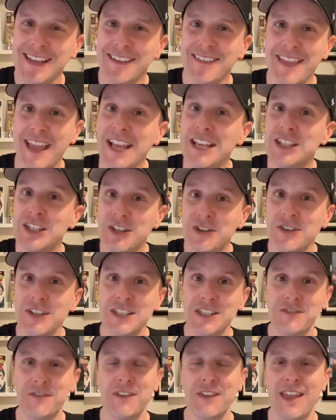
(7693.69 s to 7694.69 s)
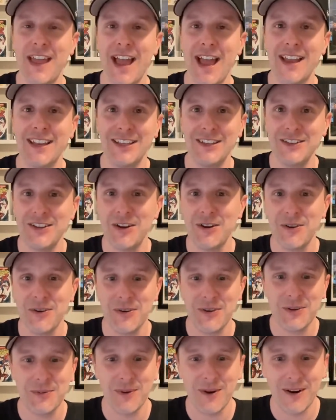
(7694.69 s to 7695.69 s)
Thanks, Chris, for that. You know who
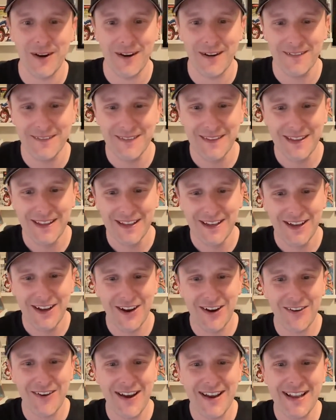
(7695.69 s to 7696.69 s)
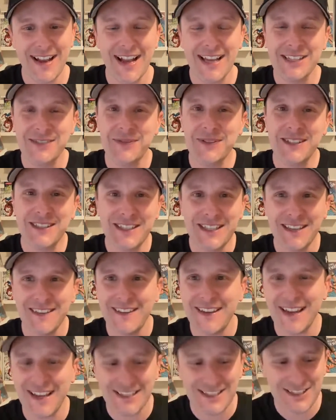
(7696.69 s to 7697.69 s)
you are. All right, guys, we'll see you in the
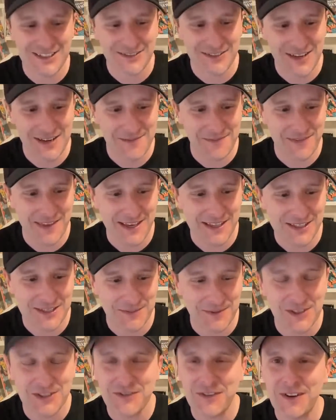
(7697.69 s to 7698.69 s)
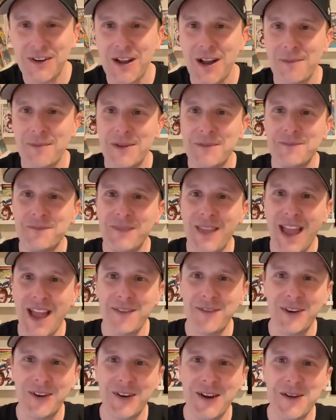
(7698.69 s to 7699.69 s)
next stream. Thanks so much for coming.
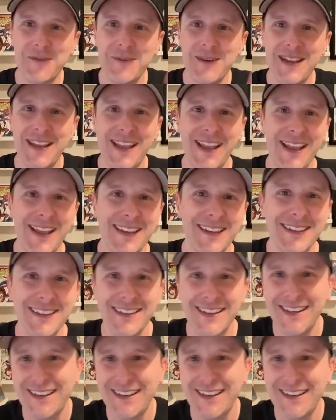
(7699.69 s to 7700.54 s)
Have a great weekend.